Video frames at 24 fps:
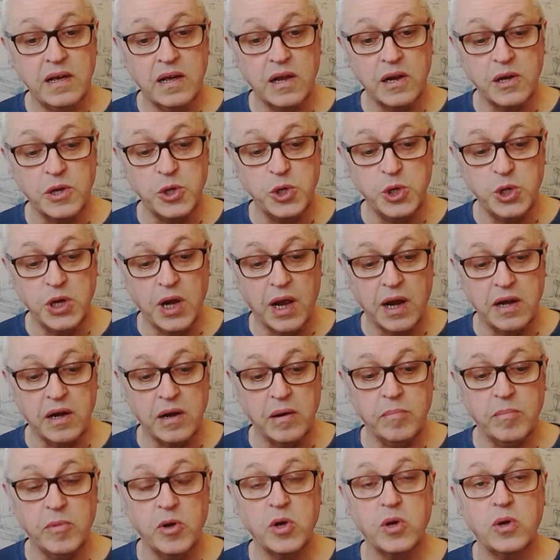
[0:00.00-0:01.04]
a
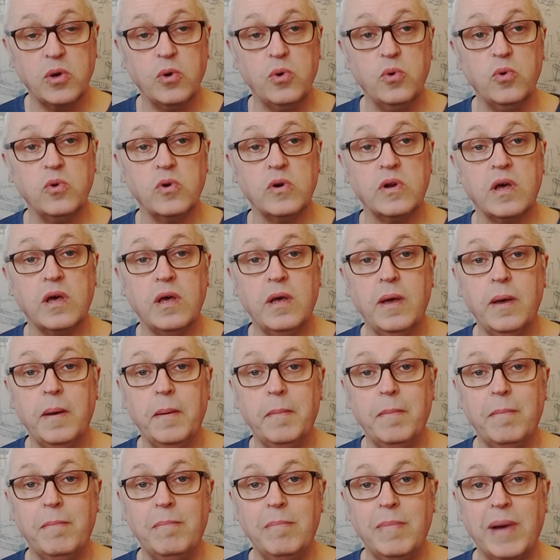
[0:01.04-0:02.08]
gentleman called
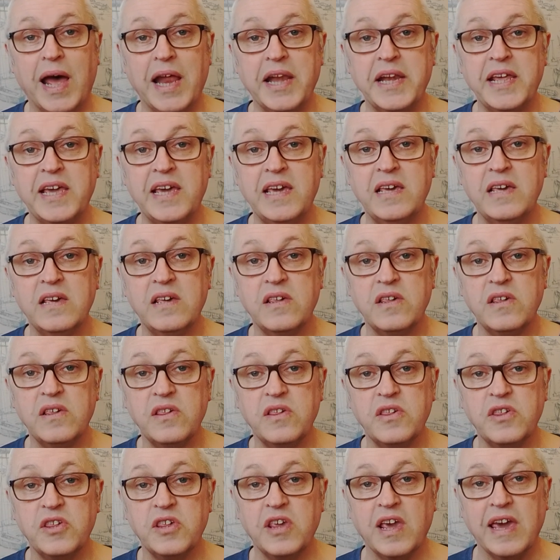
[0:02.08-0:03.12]
Manny
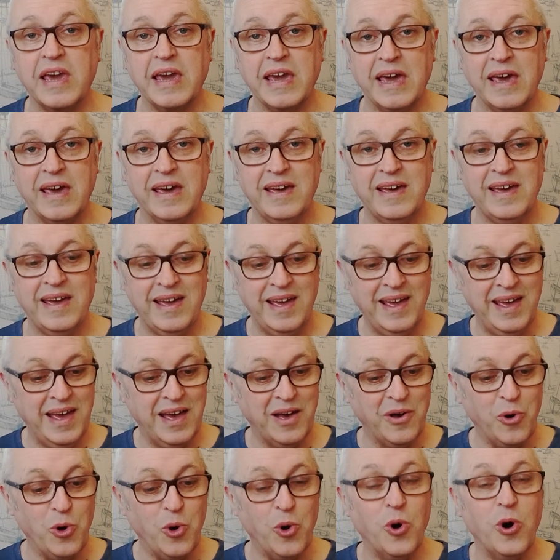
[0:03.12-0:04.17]
Singh,
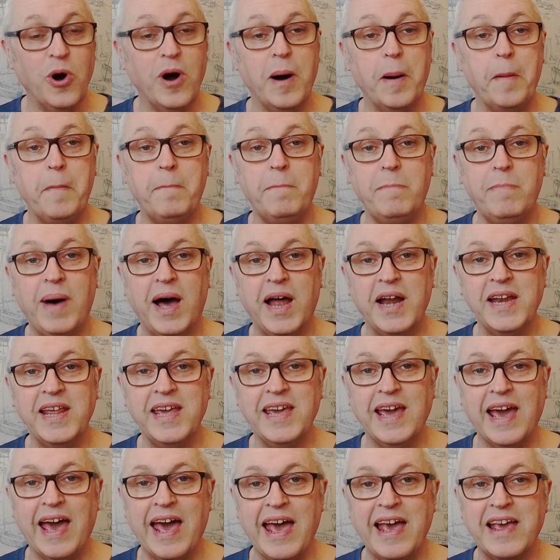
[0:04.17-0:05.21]
or
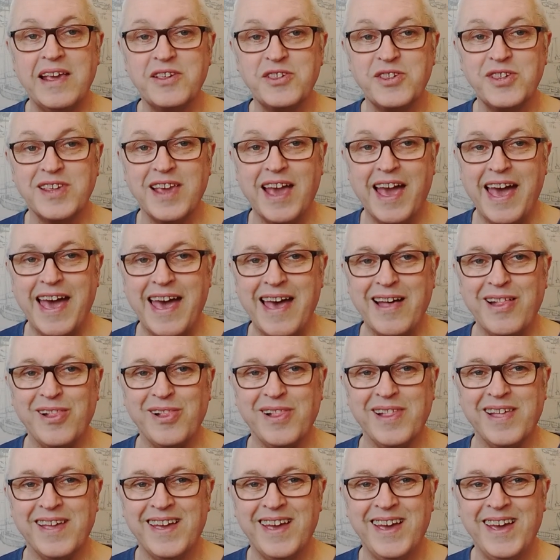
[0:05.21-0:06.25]
Manny
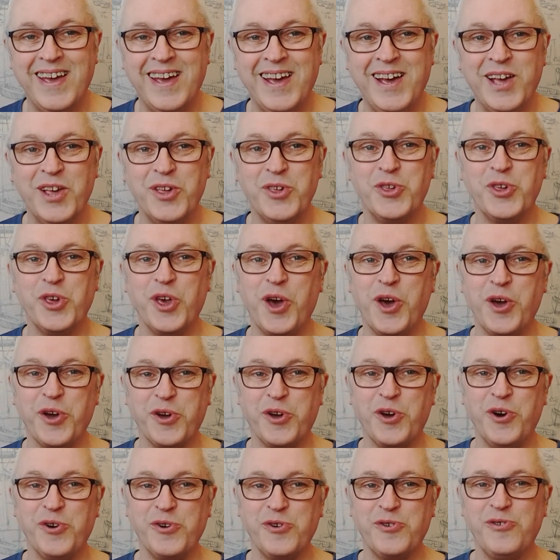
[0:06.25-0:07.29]
SL. So
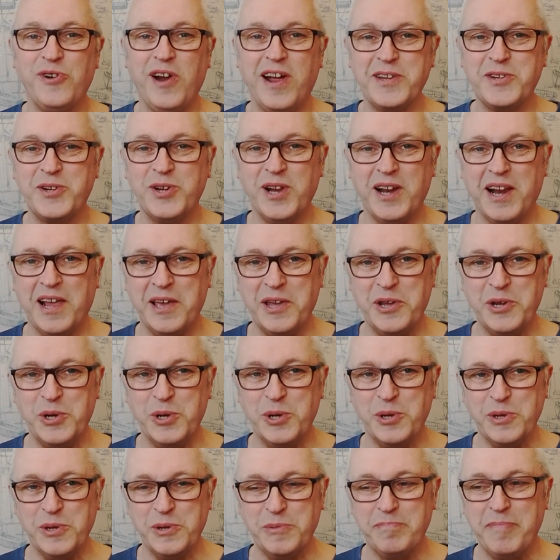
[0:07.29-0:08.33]

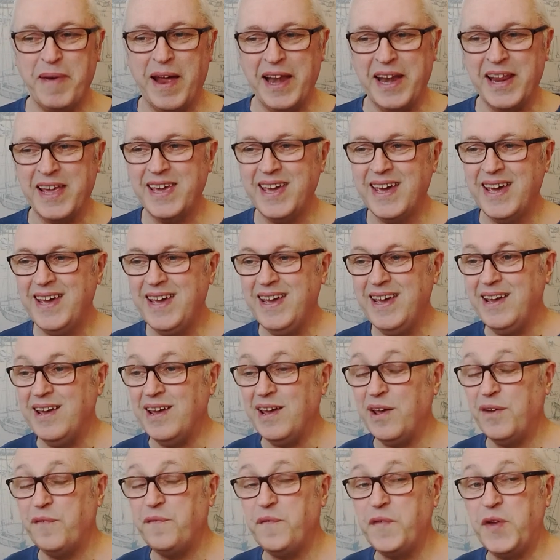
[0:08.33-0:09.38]
congratulations, Manny.
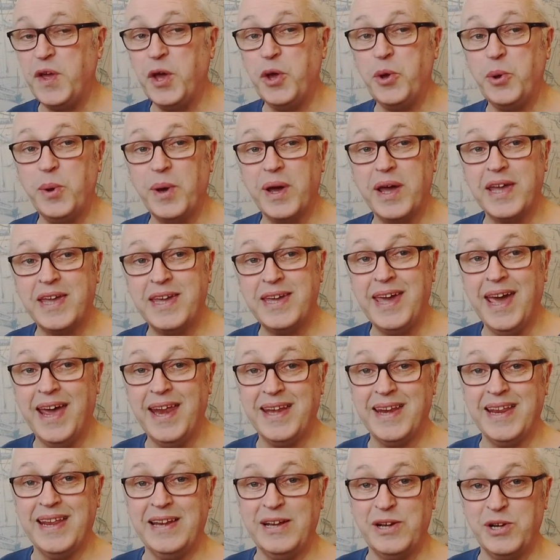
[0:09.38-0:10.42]
If you
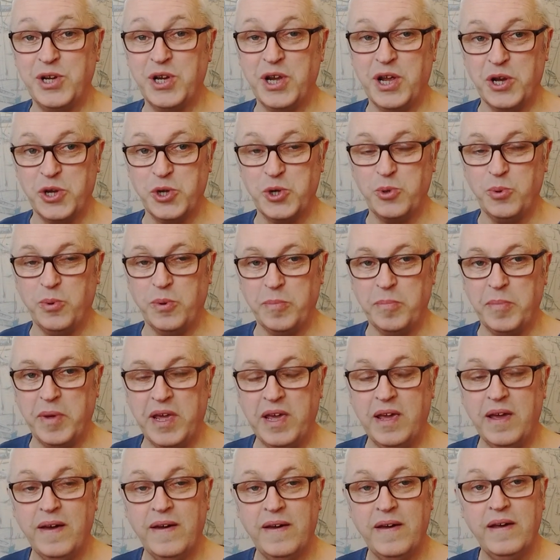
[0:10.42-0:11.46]
get in touch with
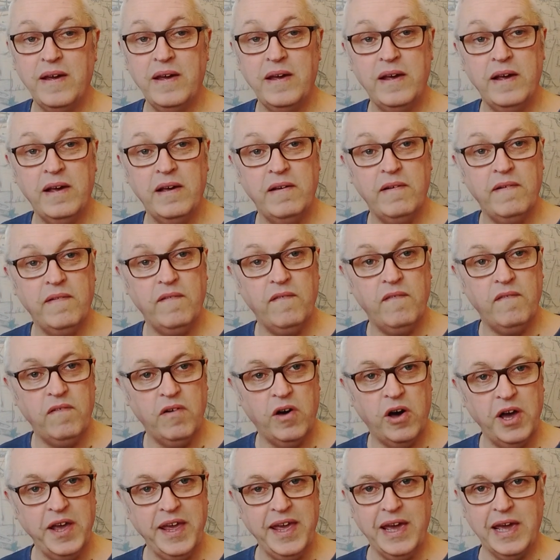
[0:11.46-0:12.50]
me
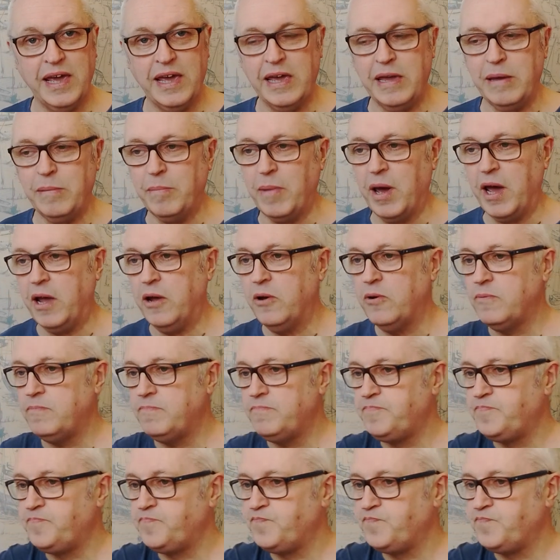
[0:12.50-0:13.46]
via email,